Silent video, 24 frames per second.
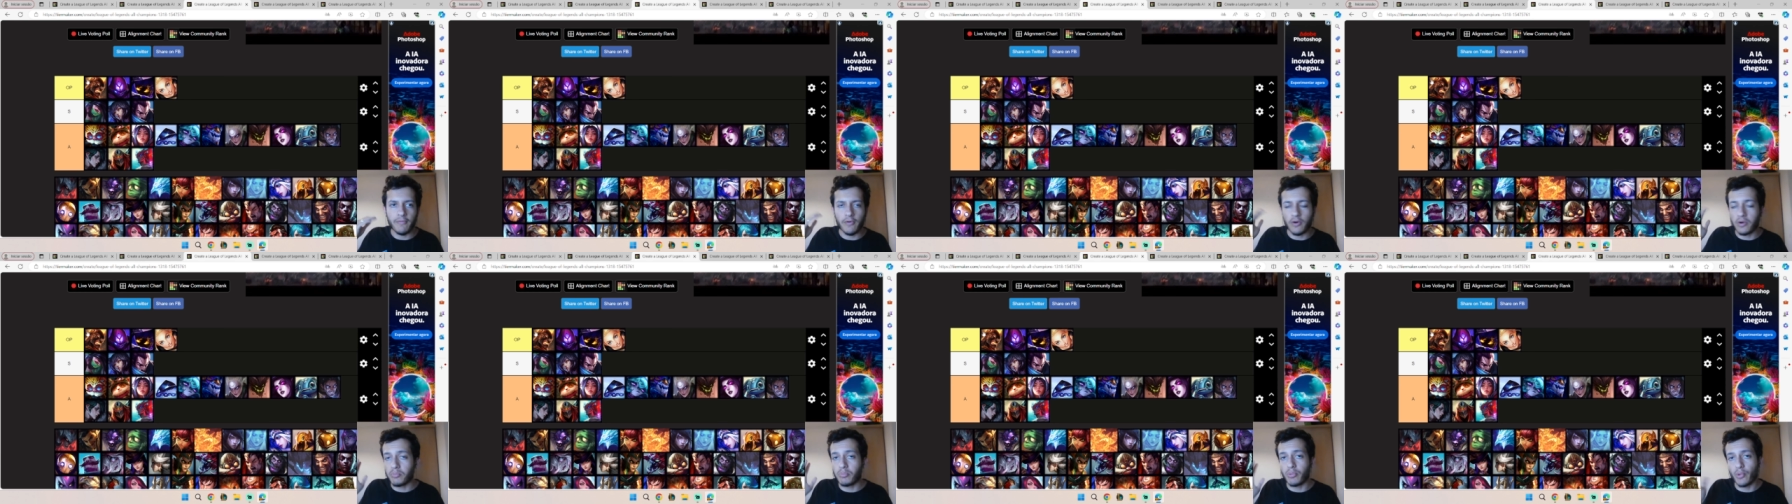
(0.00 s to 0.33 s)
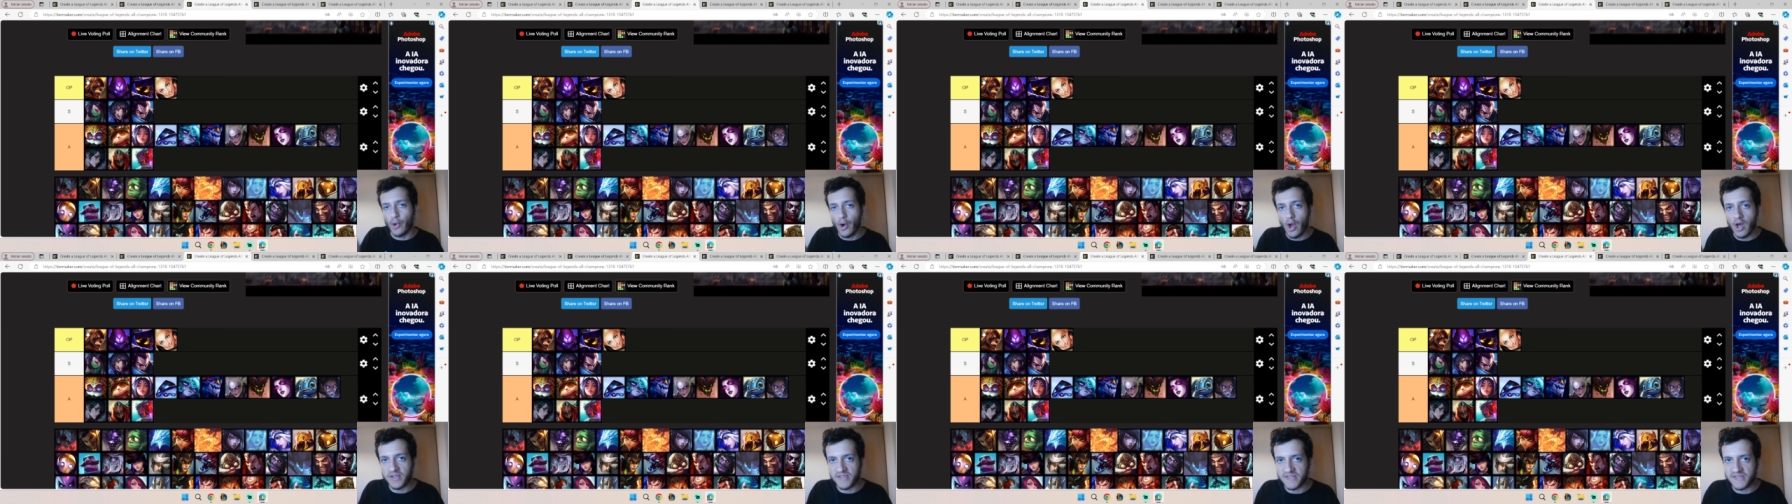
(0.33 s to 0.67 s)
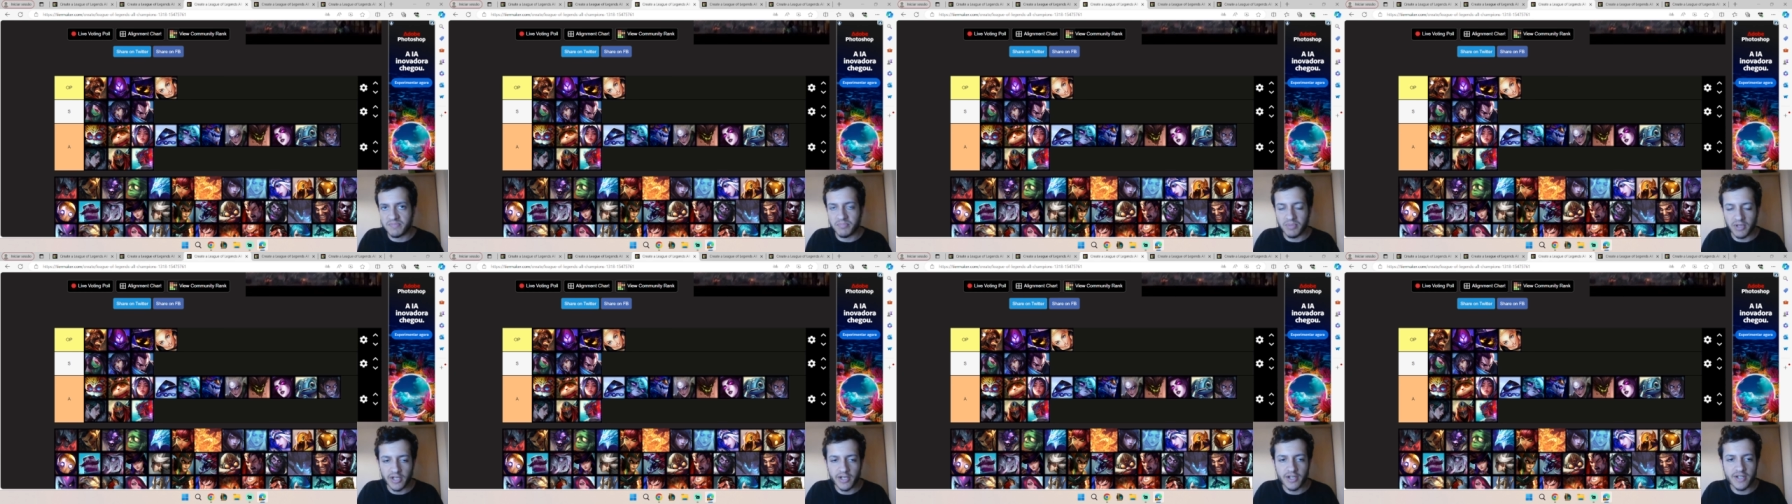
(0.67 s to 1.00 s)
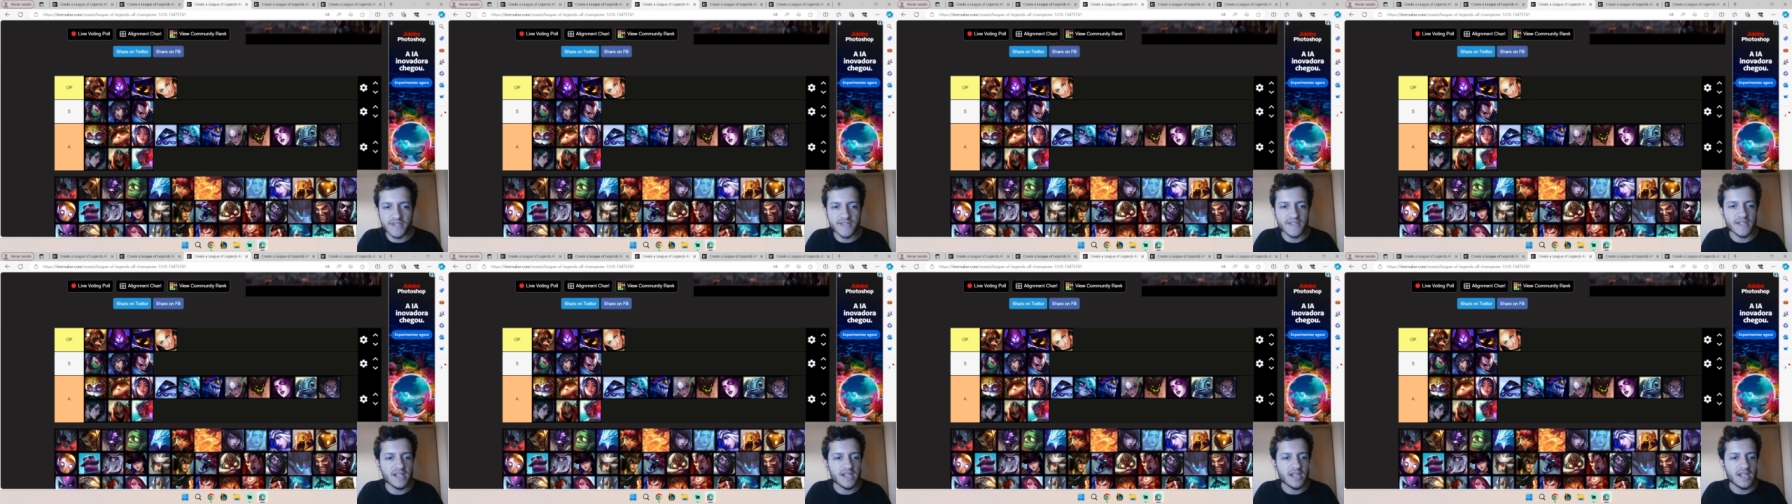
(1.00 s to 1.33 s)
for bronze
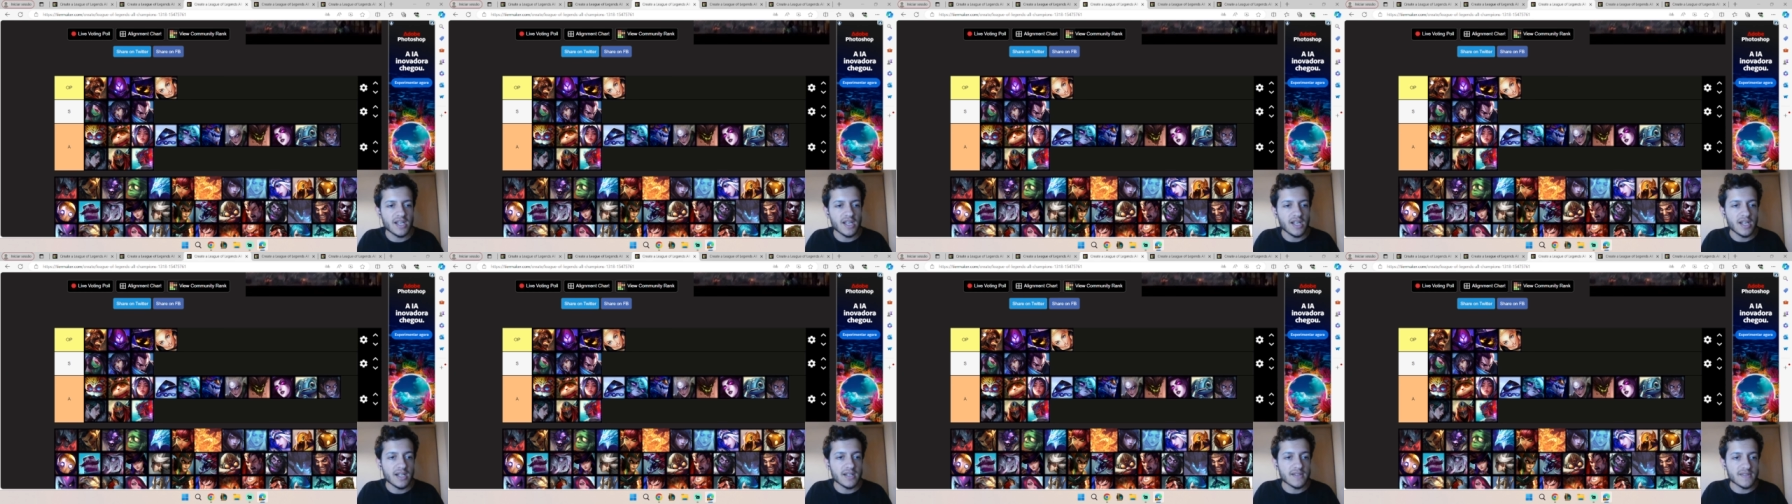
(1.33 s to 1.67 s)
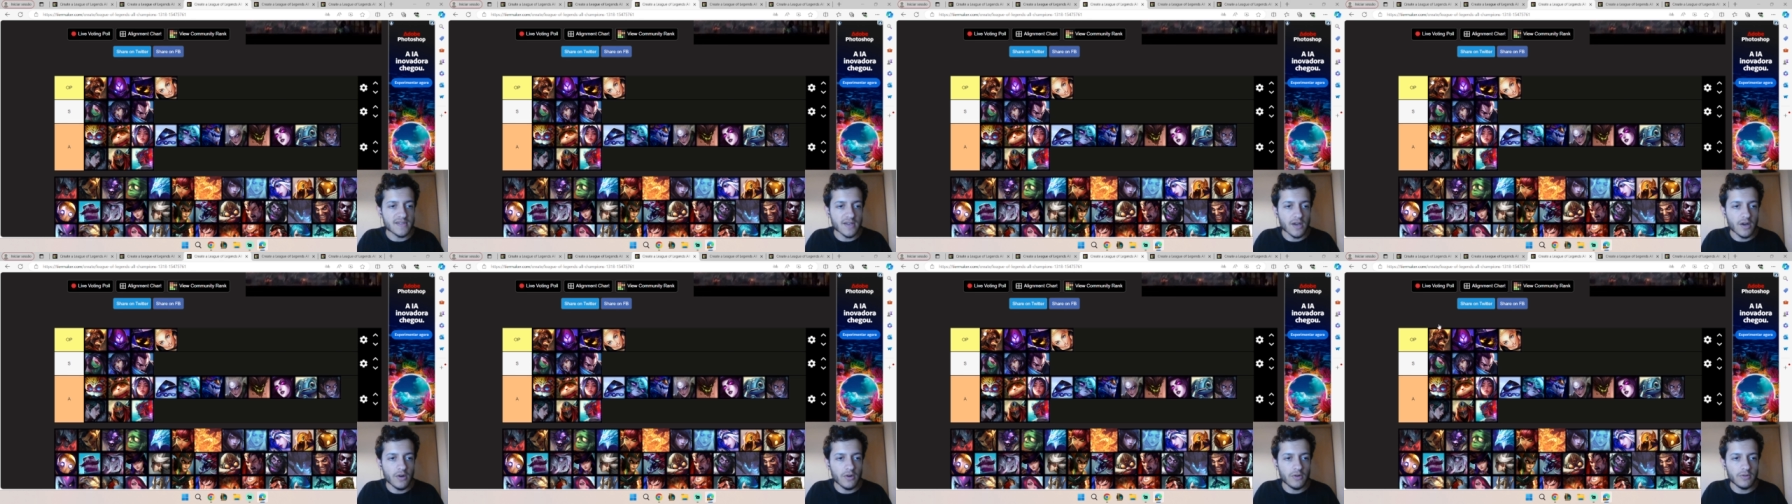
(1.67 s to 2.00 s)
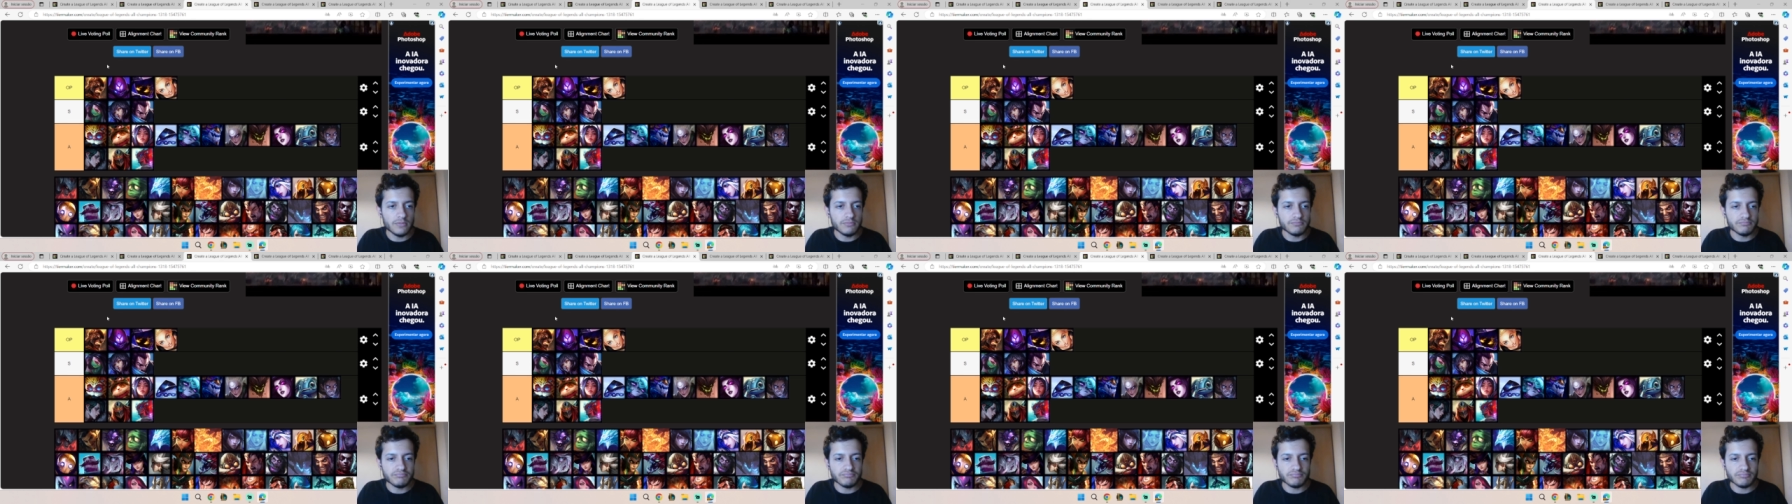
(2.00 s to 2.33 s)
players. So,